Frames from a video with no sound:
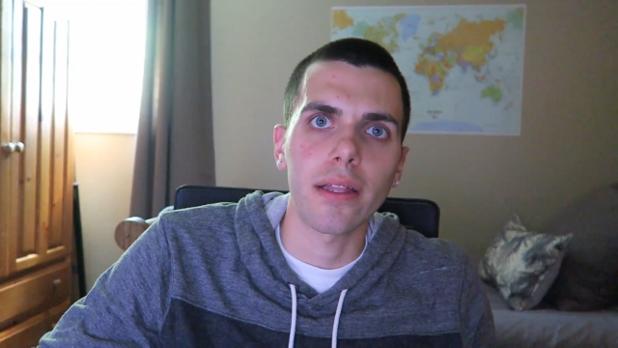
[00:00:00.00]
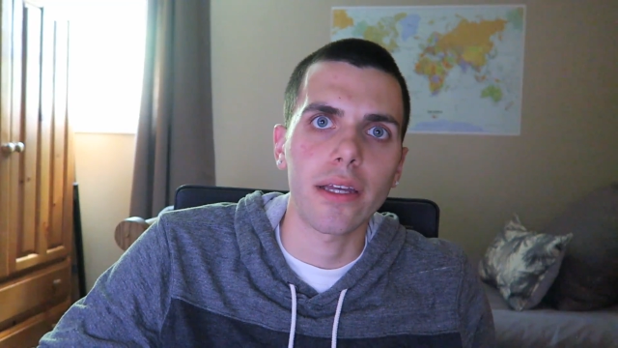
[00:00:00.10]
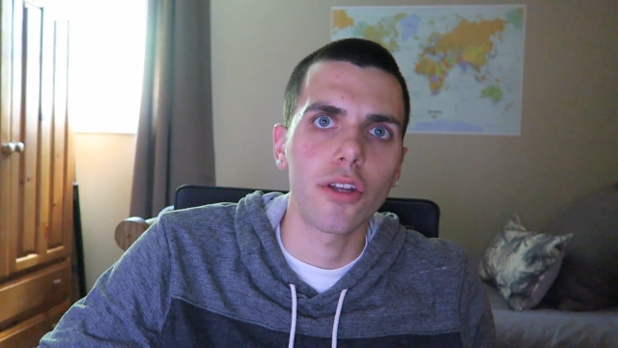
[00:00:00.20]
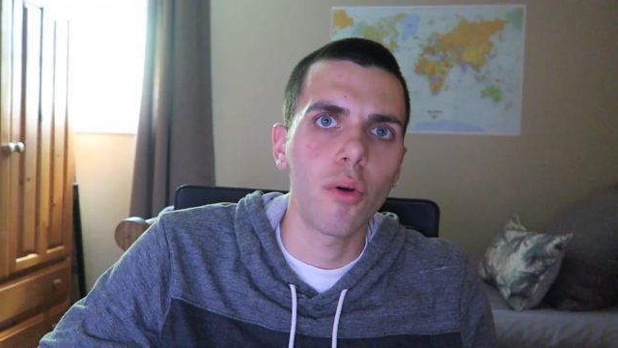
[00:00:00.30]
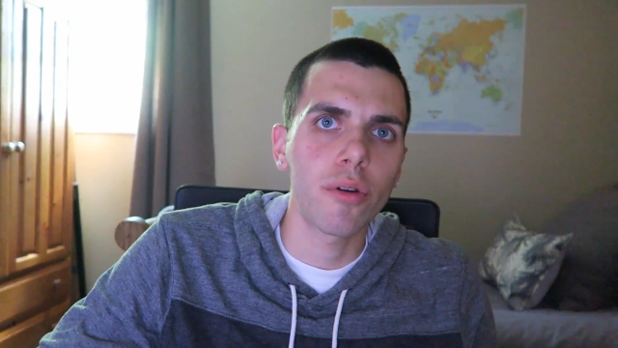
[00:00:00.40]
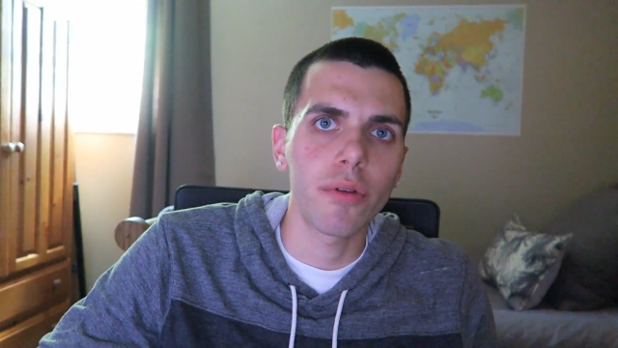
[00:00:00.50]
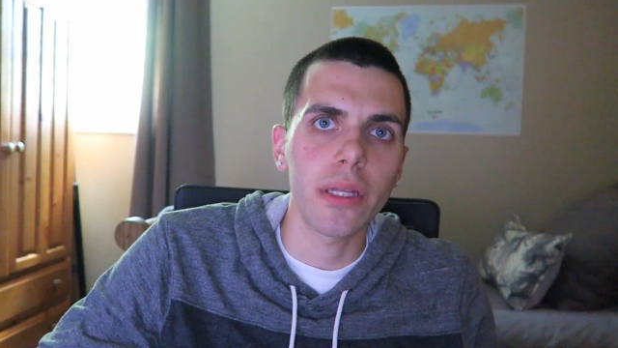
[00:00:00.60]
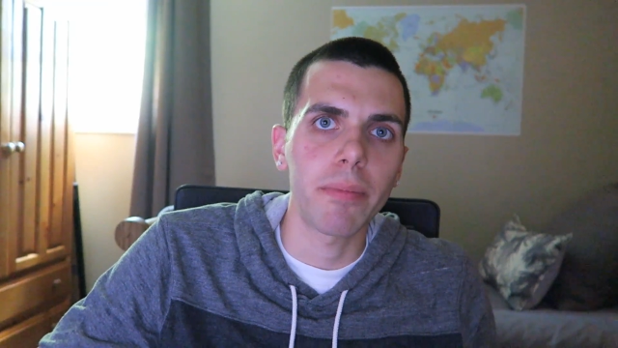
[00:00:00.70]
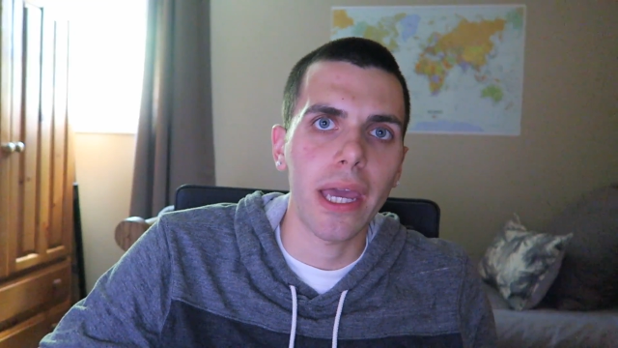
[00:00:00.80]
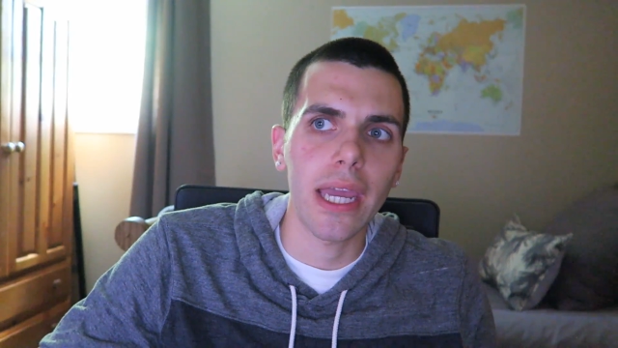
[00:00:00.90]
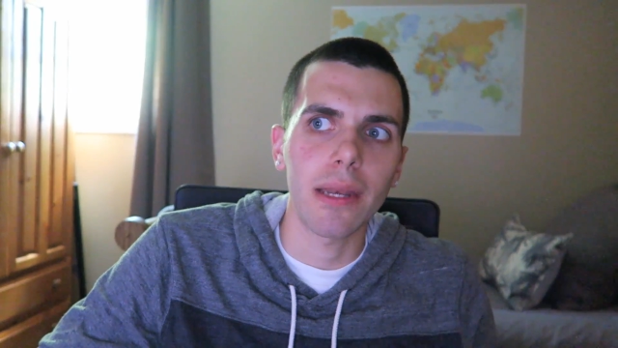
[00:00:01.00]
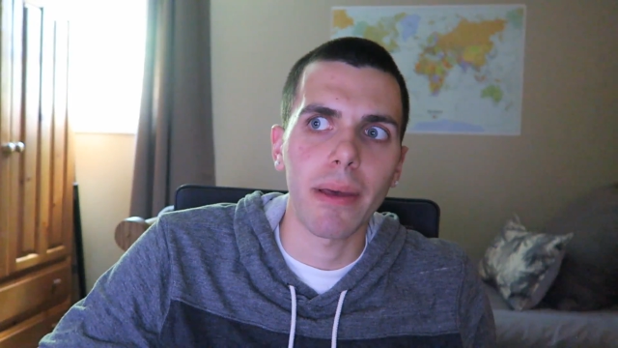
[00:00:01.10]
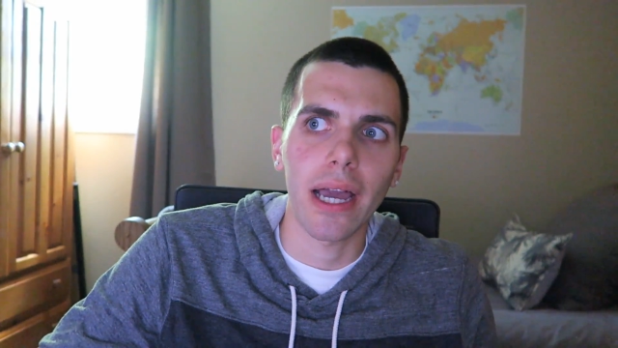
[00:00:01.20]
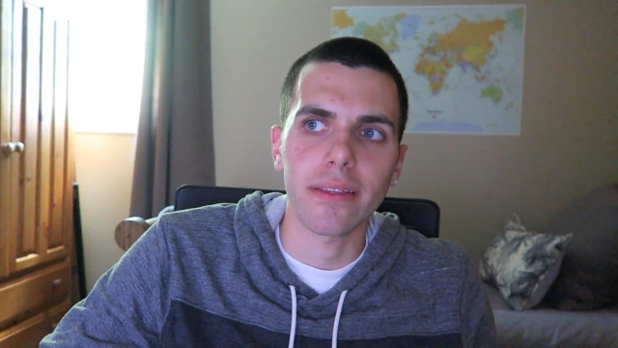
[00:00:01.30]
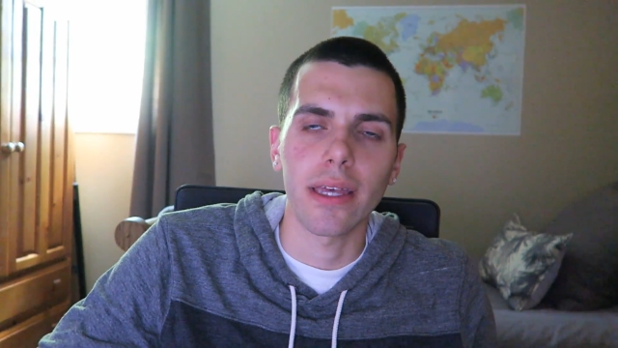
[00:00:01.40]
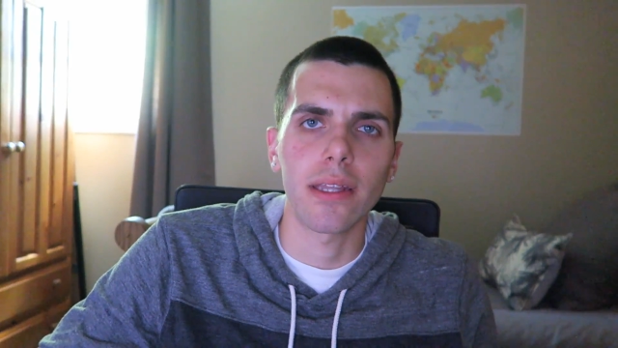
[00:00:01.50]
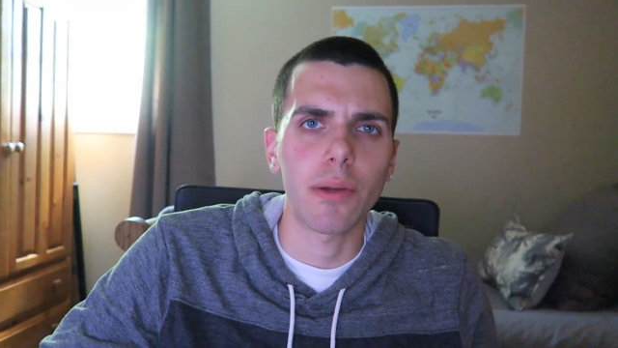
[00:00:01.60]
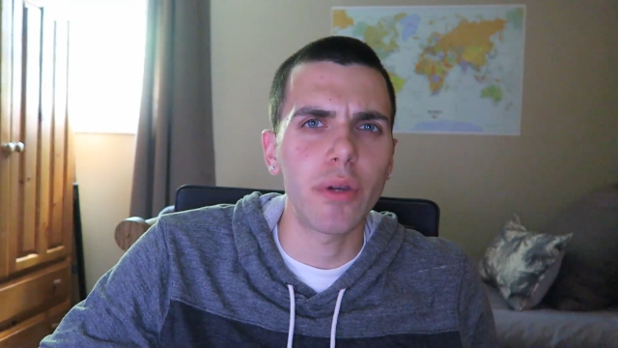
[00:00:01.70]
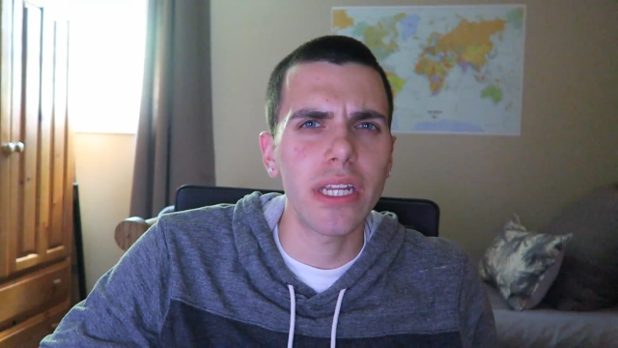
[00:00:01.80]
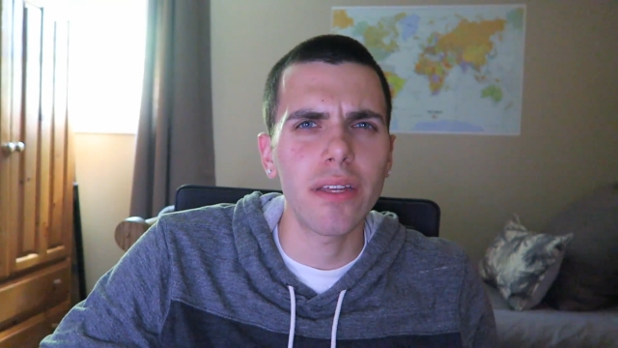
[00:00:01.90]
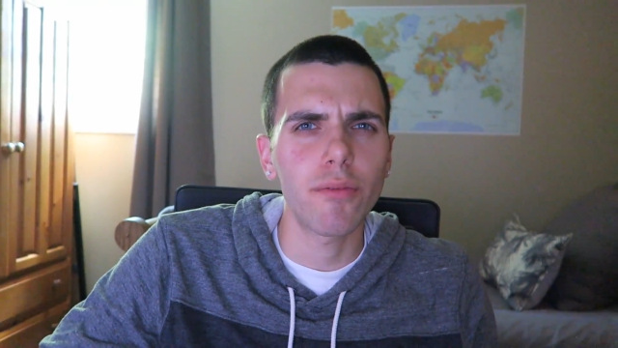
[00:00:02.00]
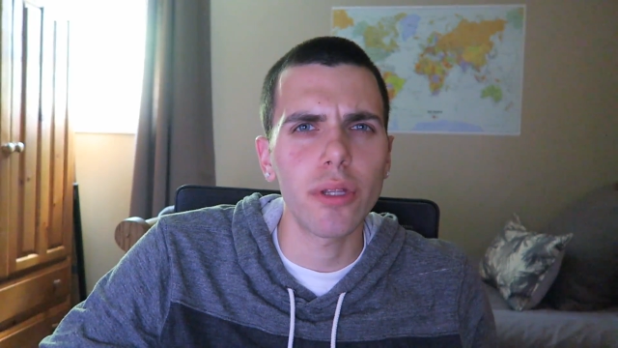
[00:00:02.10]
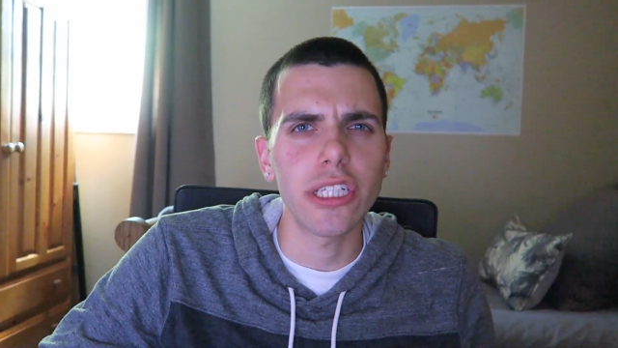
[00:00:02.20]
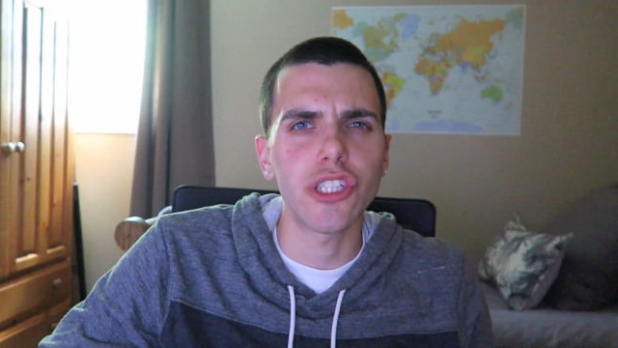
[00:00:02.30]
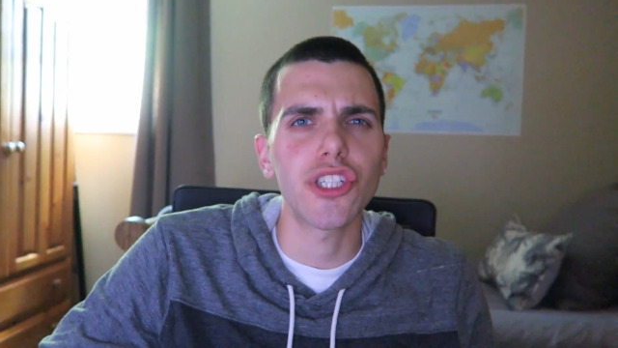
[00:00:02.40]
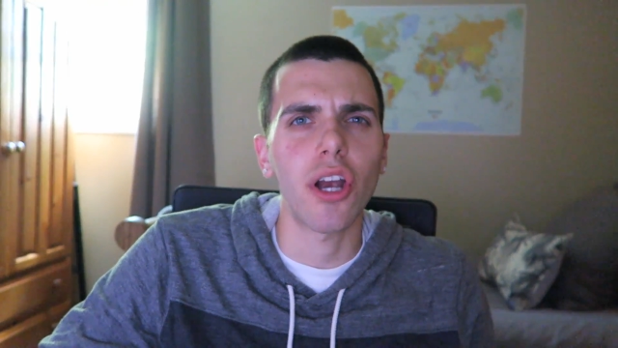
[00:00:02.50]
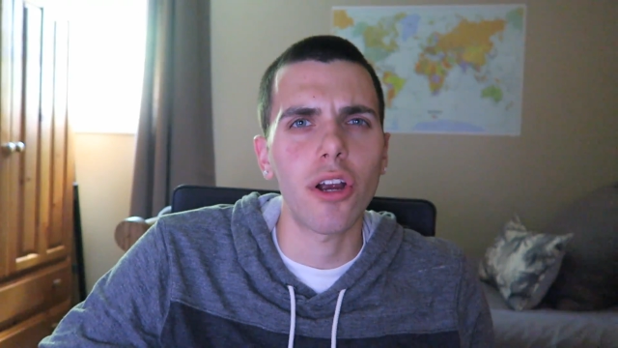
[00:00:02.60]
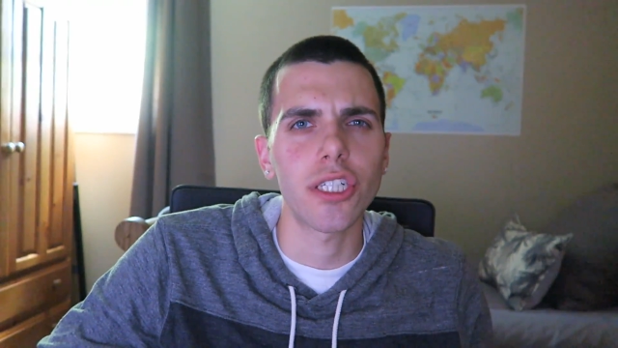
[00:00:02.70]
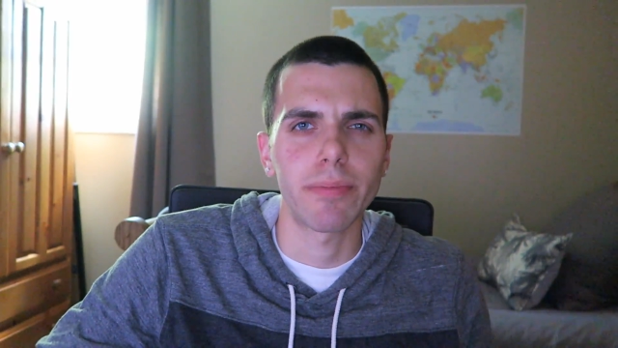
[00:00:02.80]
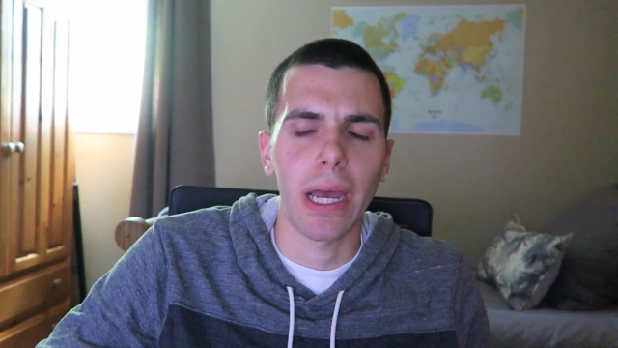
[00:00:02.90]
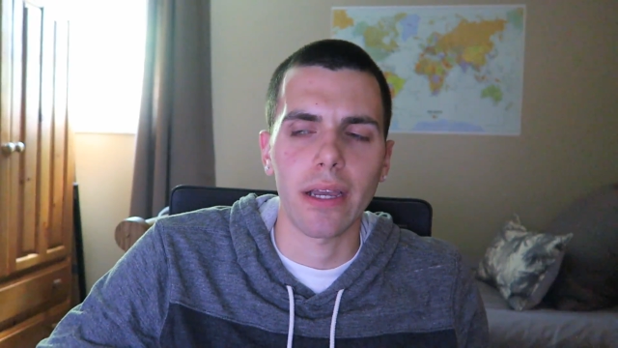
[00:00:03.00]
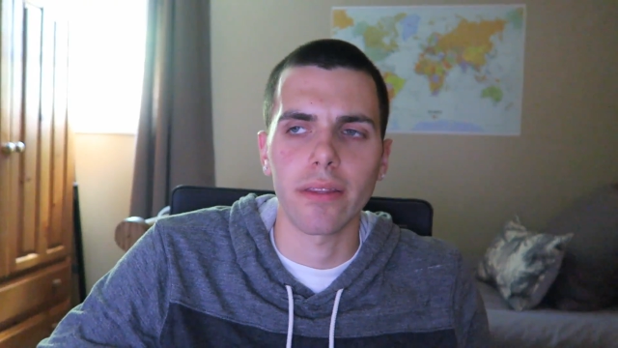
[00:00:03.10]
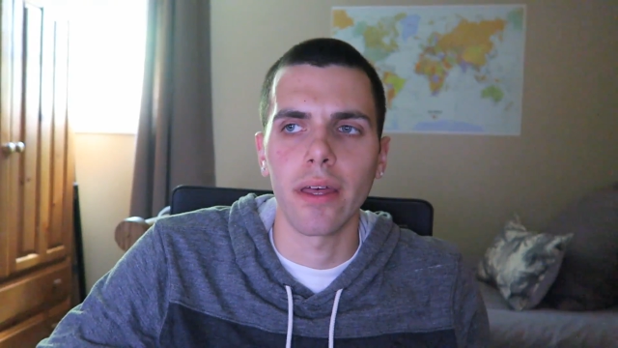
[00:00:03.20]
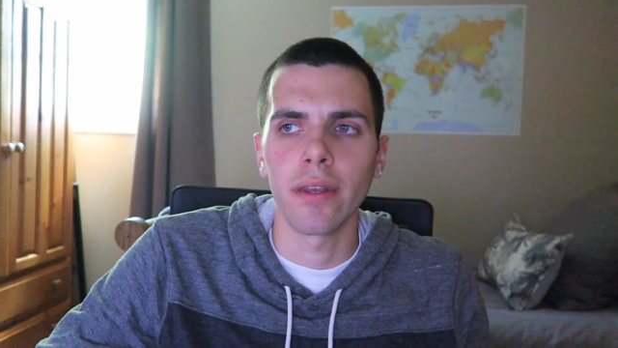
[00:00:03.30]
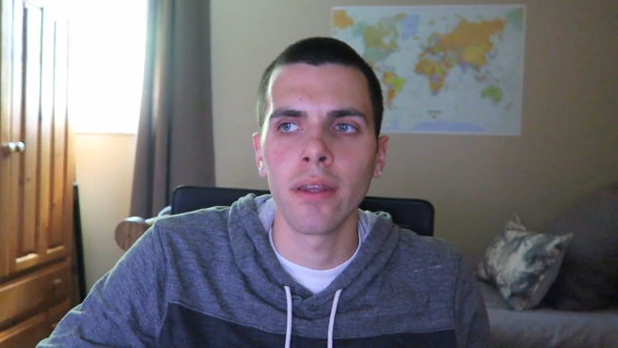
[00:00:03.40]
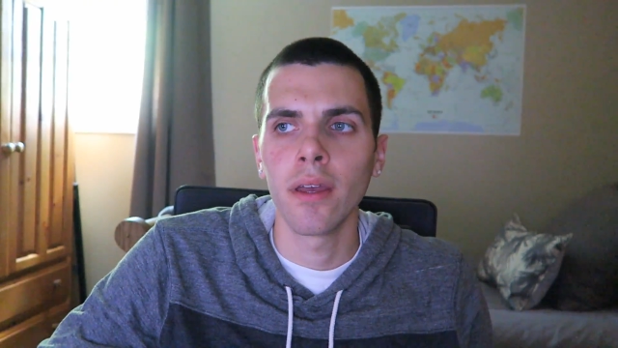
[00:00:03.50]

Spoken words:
Like, no one really paid back then. Like, we didn't even really charge back then.